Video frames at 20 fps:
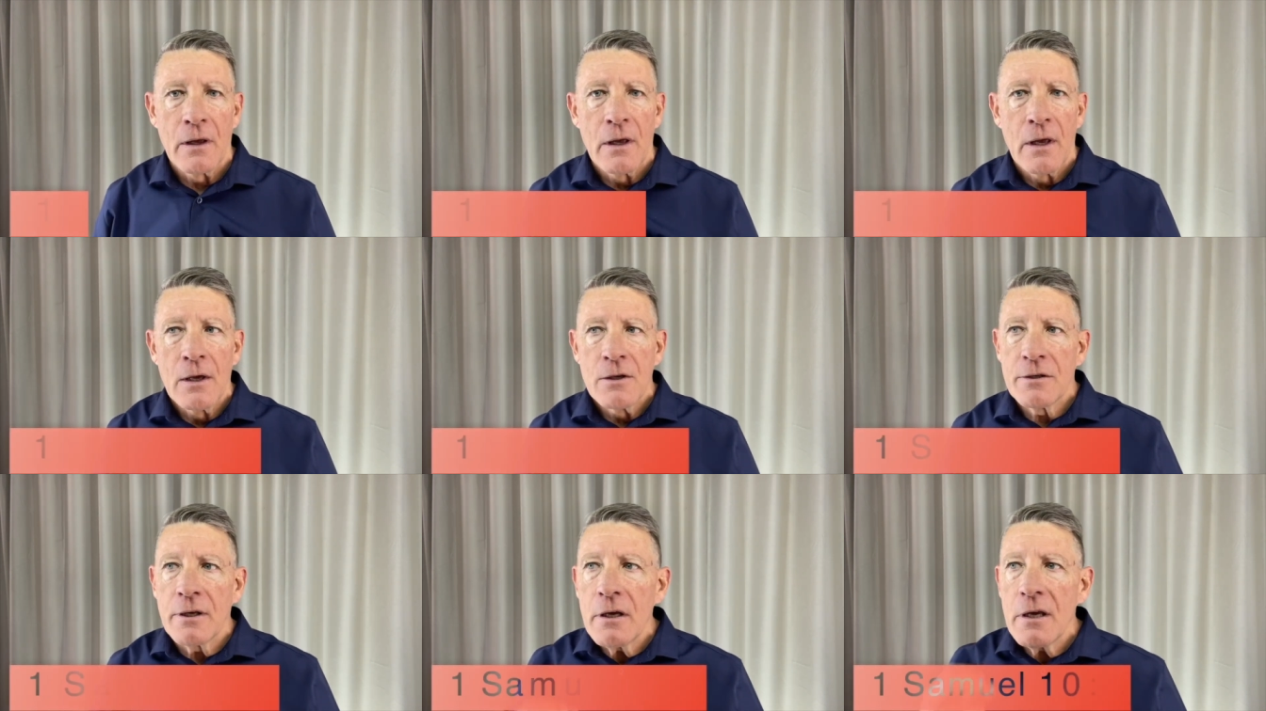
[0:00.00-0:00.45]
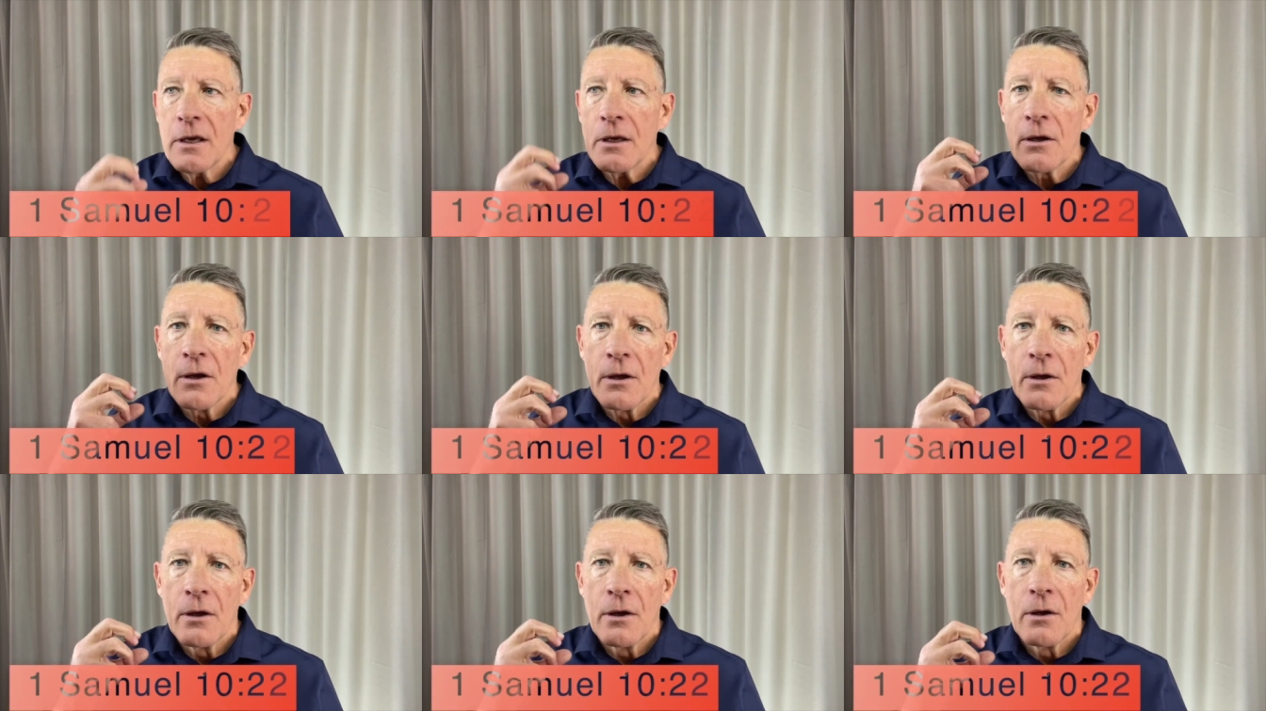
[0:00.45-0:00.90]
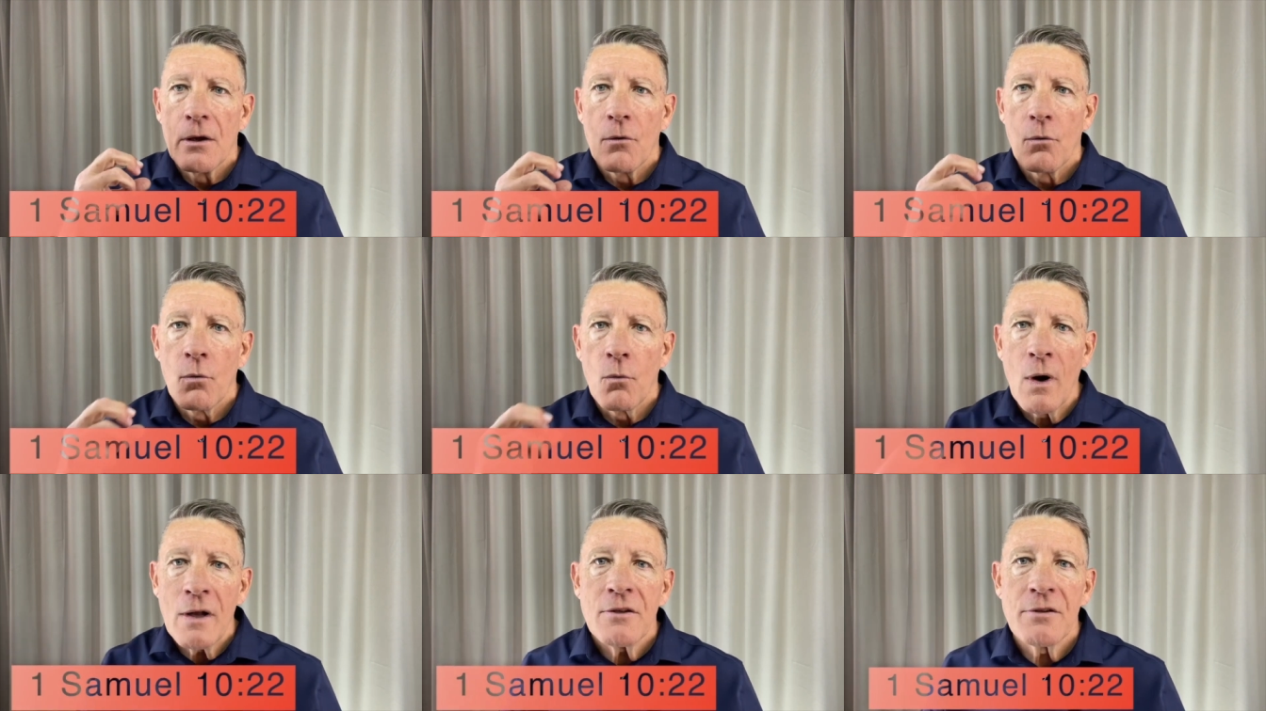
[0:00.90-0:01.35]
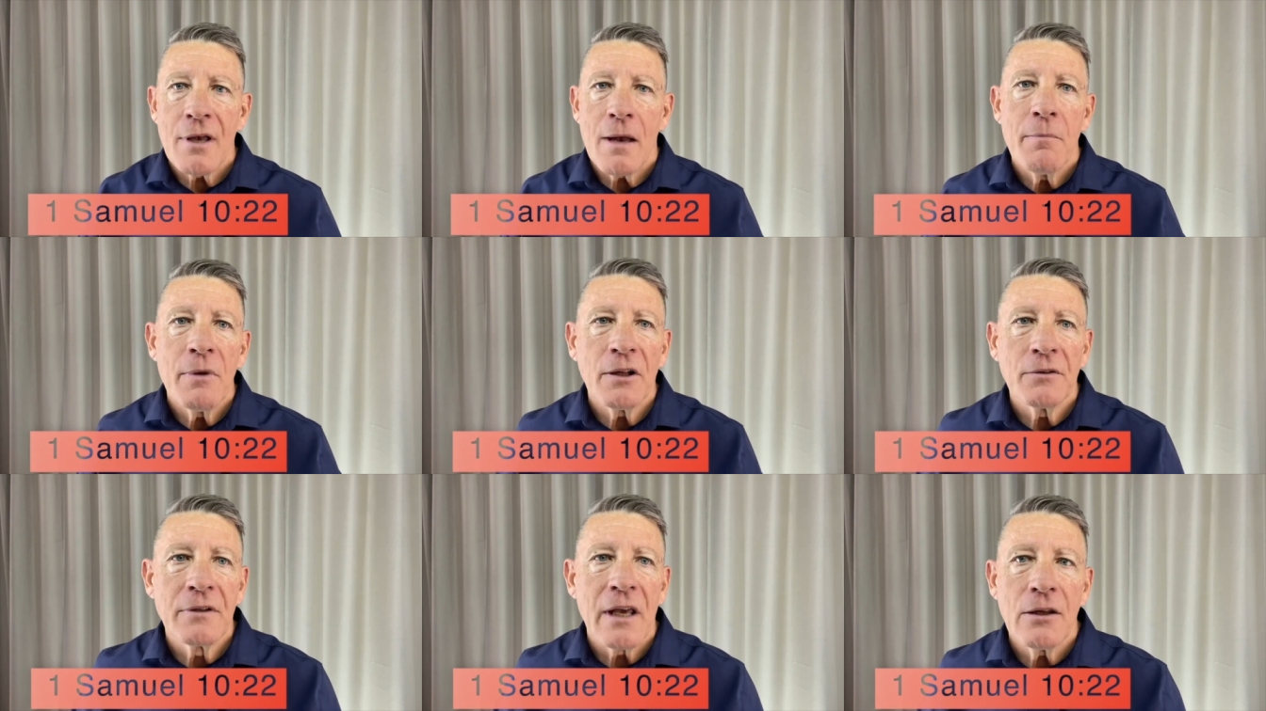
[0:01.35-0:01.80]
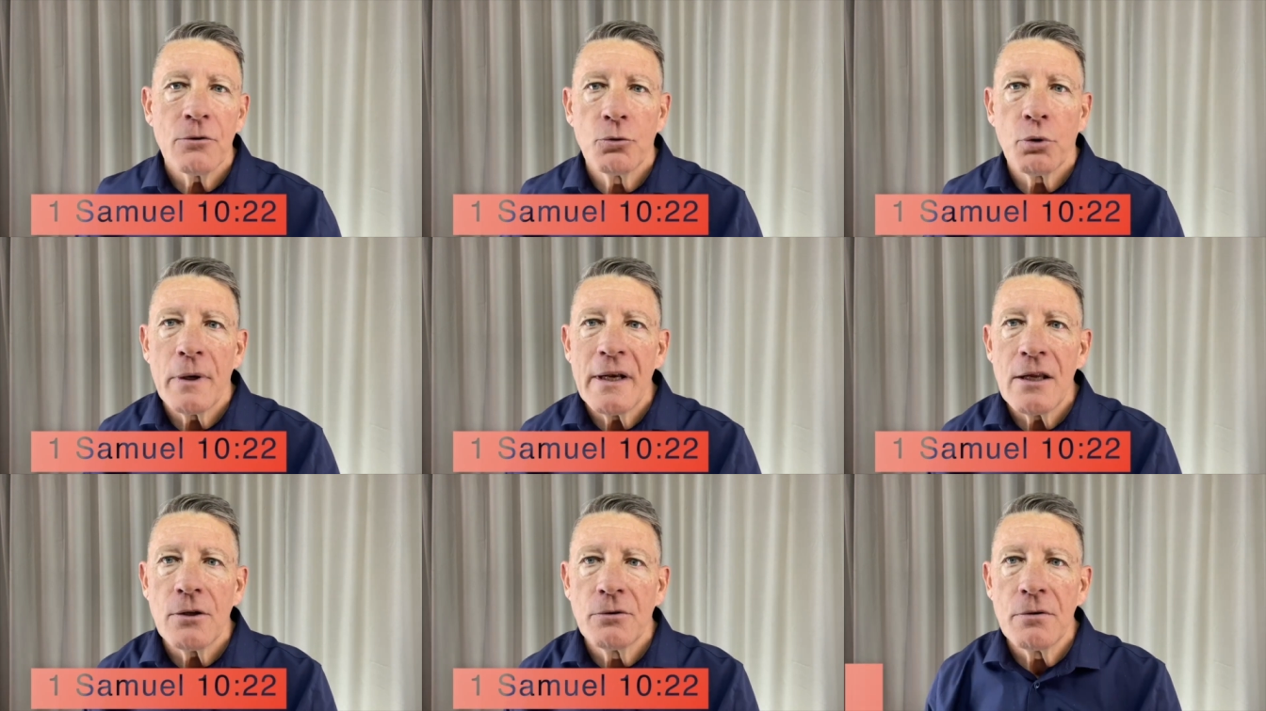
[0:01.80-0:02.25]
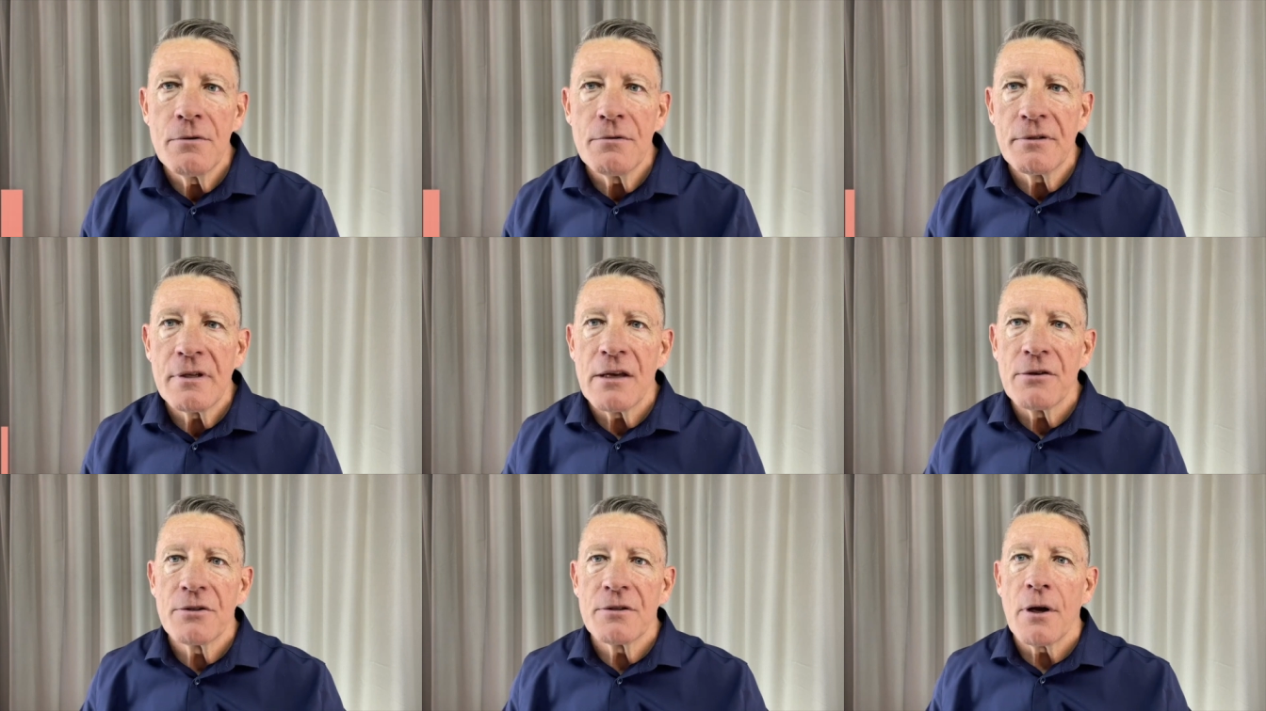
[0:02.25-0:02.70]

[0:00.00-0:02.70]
See, 1 Samuel 10 22 says,